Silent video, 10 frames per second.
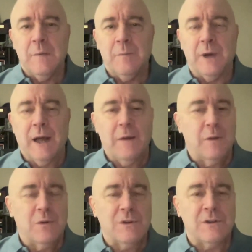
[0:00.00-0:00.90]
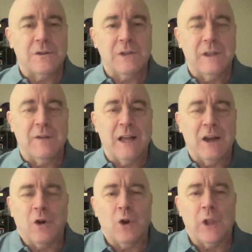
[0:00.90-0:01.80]
But he was, even
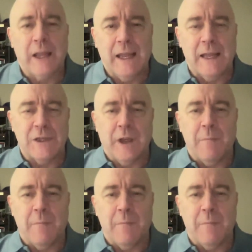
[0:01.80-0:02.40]
at an early age,